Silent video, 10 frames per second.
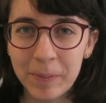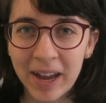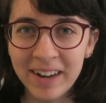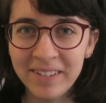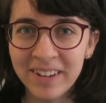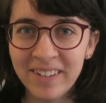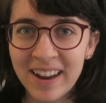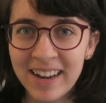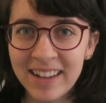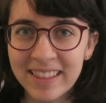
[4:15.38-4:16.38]
But I don't know,
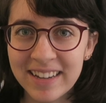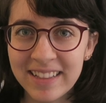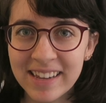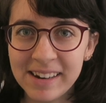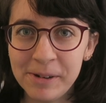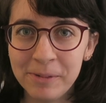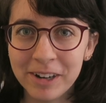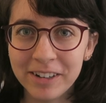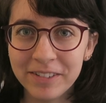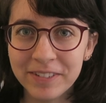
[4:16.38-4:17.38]
I didn't think that it would
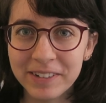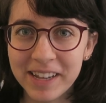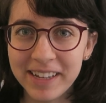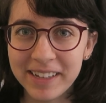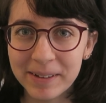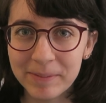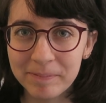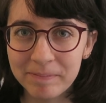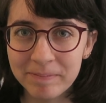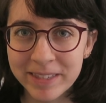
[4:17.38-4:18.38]
work for like
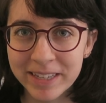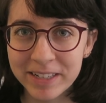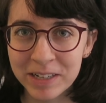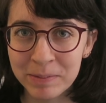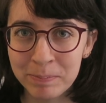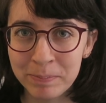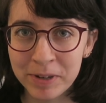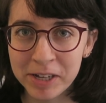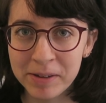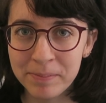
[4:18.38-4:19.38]
such a
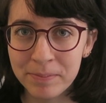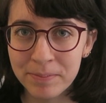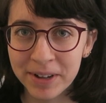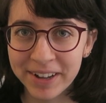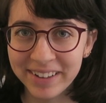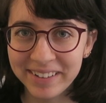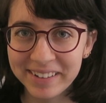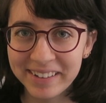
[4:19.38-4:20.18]
big bug.